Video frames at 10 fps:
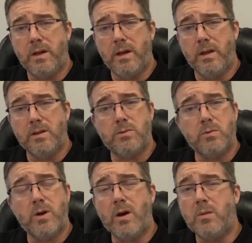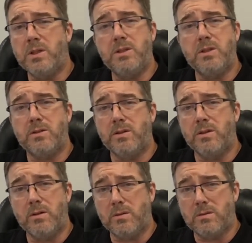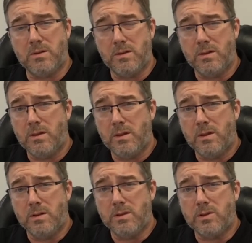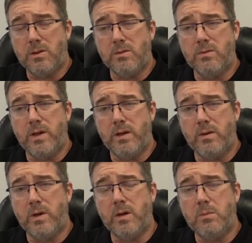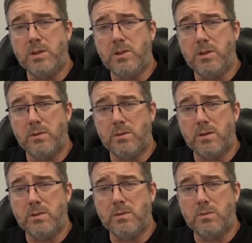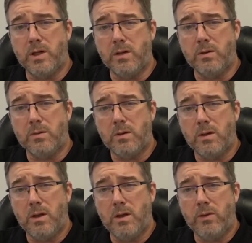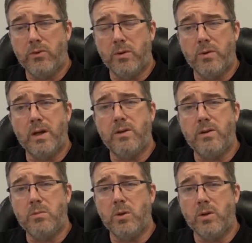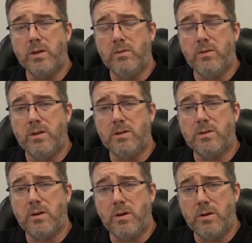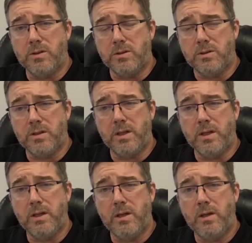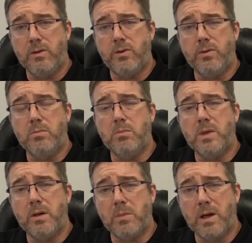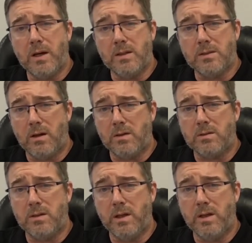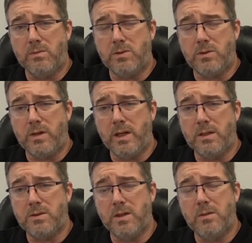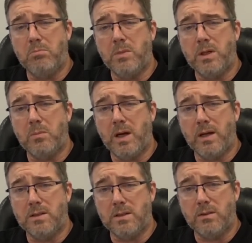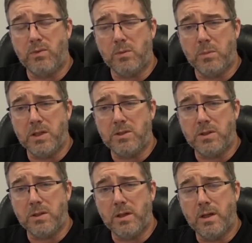And this will not be just adults. This could very well be children as well. So I do believe there's urgency to minimize oxidative stress and minimize inflammation